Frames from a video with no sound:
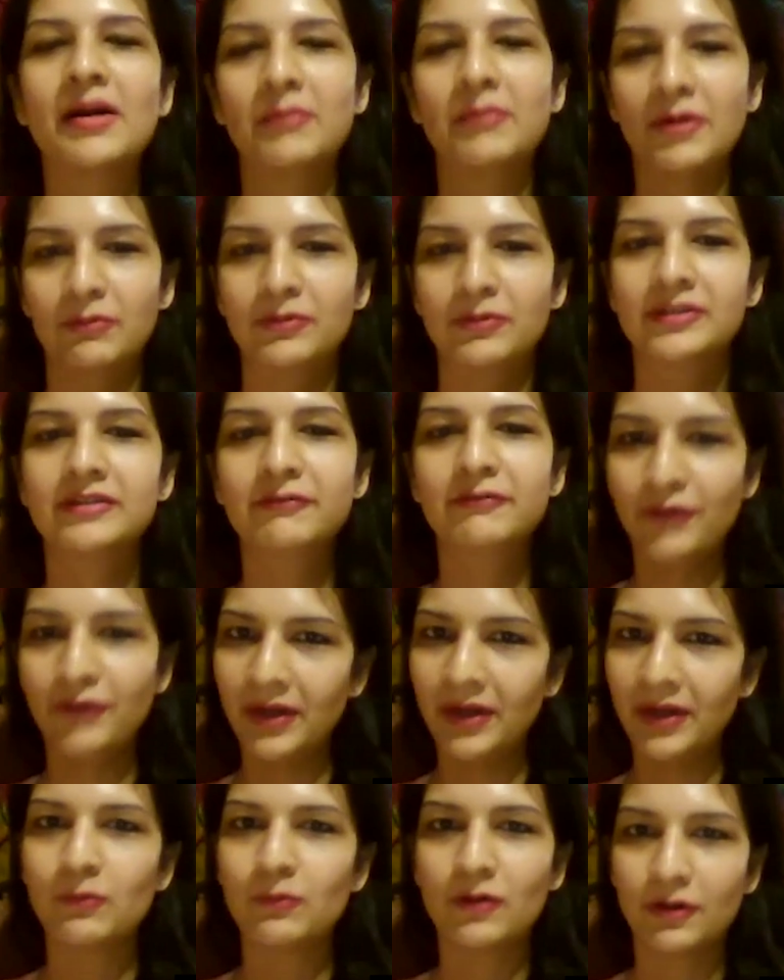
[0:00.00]
come up with a
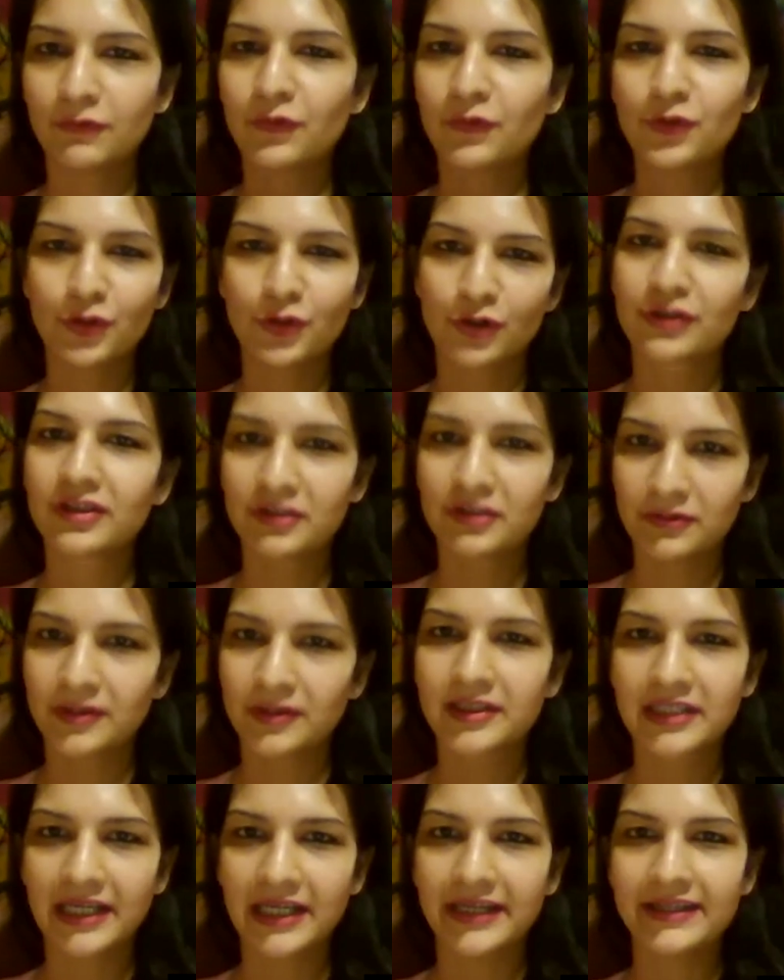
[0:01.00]
framework for talking to our
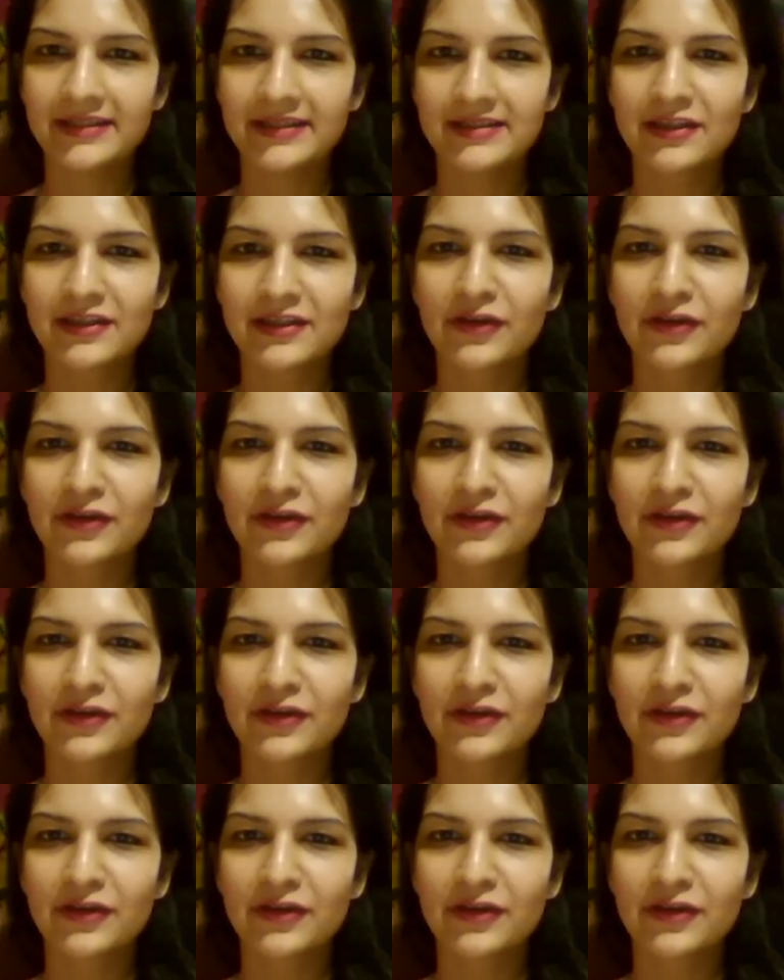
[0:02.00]
clients.